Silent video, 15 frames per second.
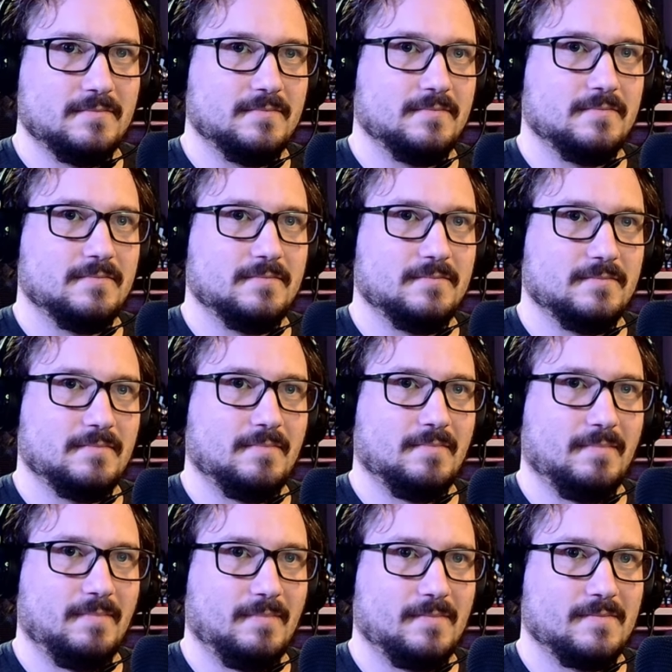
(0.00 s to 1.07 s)

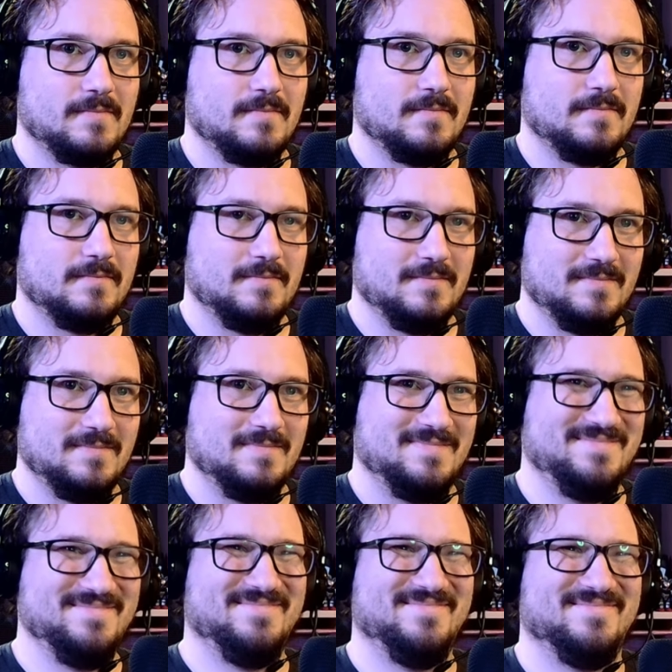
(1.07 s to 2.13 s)

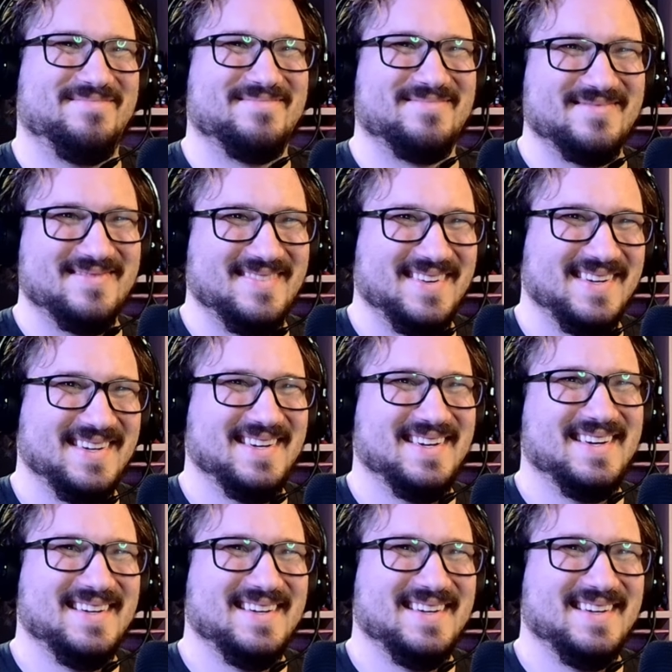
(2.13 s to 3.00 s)
The person shown says nothing.